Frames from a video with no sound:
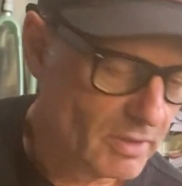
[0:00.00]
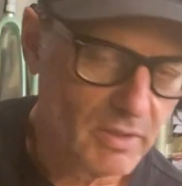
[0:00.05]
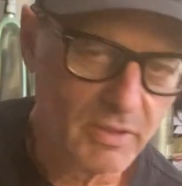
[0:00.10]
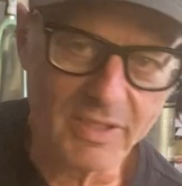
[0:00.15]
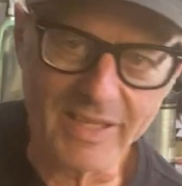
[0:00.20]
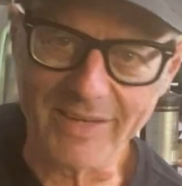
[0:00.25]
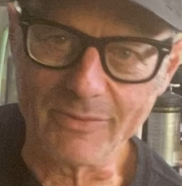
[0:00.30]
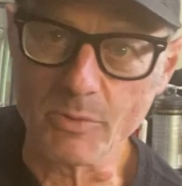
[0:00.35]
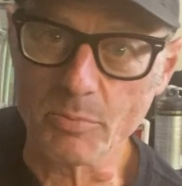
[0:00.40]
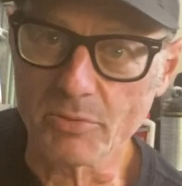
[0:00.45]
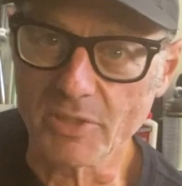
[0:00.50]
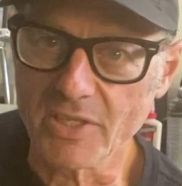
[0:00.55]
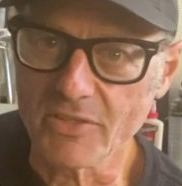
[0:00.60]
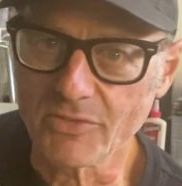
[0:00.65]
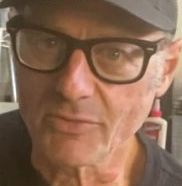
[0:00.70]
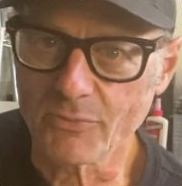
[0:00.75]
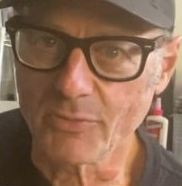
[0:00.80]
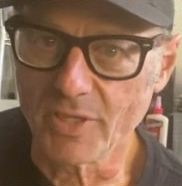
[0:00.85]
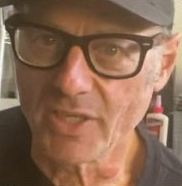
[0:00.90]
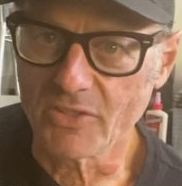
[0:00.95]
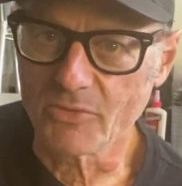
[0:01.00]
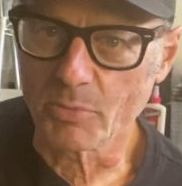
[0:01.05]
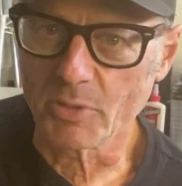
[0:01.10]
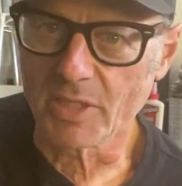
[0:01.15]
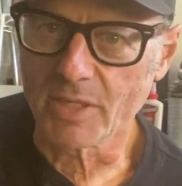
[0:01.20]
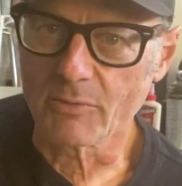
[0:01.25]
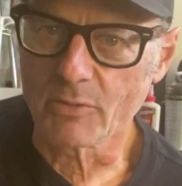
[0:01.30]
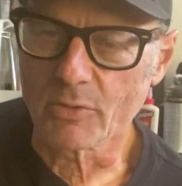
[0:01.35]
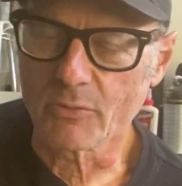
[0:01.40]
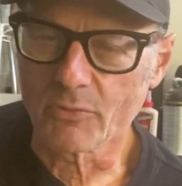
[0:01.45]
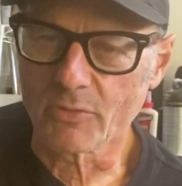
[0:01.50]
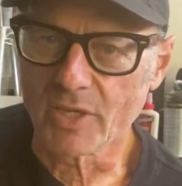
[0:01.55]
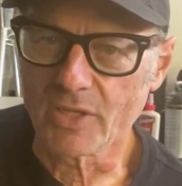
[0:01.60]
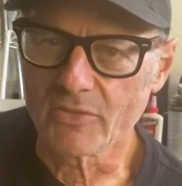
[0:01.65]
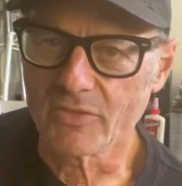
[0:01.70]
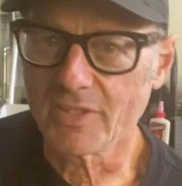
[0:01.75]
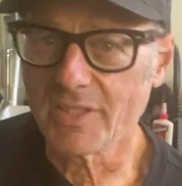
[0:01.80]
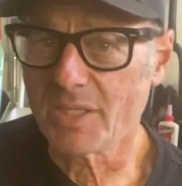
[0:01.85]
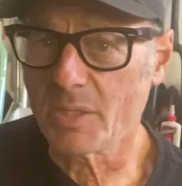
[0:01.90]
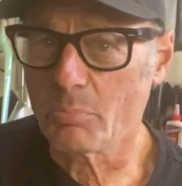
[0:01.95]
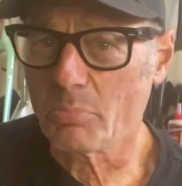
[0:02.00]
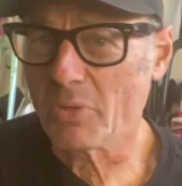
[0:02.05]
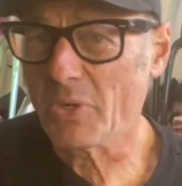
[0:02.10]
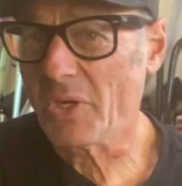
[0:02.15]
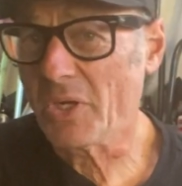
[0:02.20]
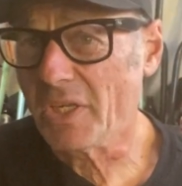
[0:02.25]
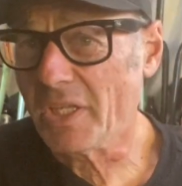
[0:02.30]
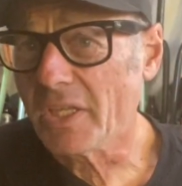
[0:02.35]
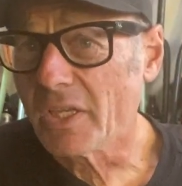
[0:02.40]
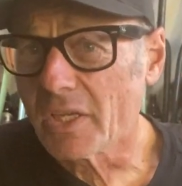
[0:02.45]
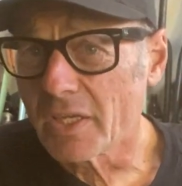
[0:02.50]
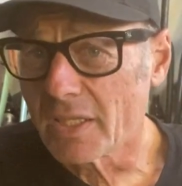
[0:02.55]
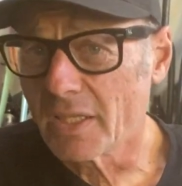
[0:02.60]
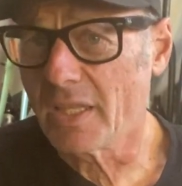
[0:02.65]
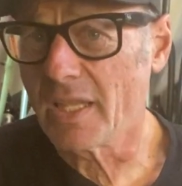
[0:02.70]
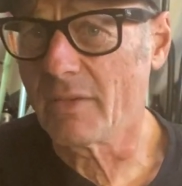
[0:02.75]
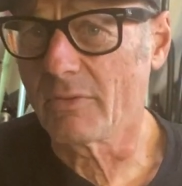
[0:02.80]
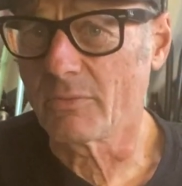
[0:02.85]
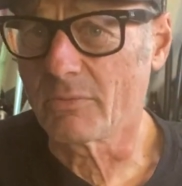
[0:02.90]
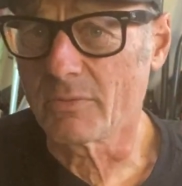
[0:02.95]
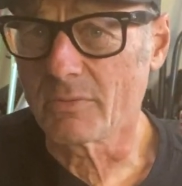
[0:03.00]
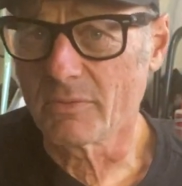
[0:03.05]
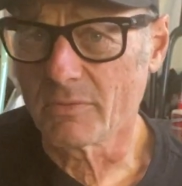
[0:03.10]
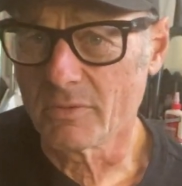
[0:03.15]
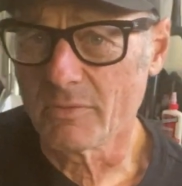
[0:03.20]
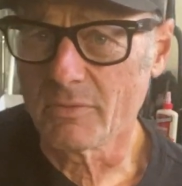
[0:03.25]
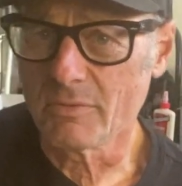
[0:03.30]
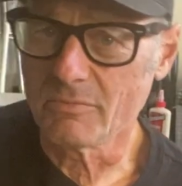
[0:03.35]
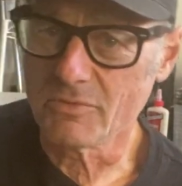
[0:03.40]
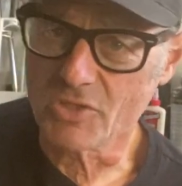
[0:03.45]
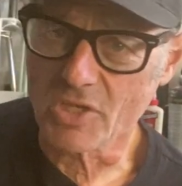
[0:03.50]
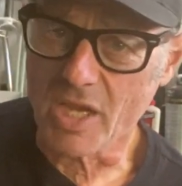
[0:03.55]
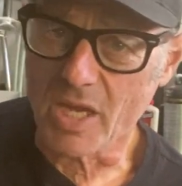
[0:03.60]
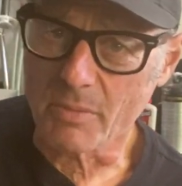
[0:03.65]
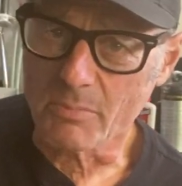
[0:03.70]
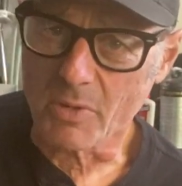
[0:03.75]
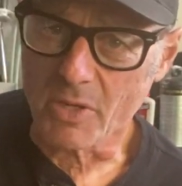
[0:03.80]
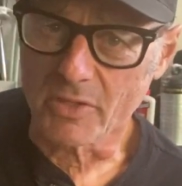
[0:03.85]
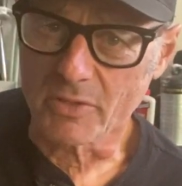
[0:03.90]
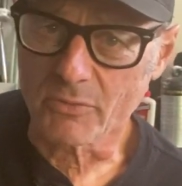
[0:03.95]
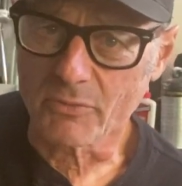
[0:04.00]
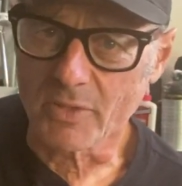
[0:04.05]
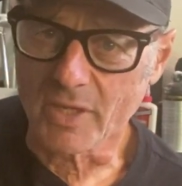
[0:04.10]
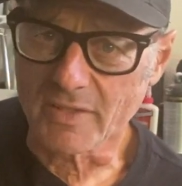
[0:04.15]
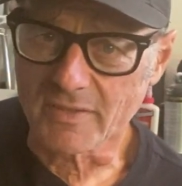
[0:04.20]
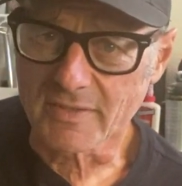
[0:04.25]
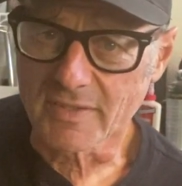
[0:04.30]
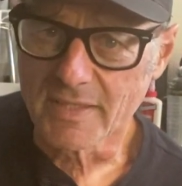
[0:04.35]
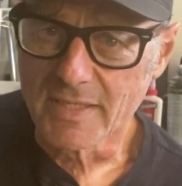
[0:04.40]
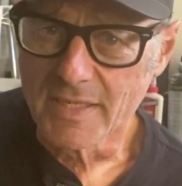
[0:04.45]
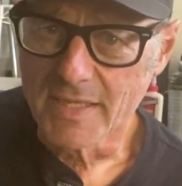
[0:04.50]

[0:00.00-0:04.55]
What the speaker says: Not replace the frets, but level the frets. I did a pretty good level job on the frets.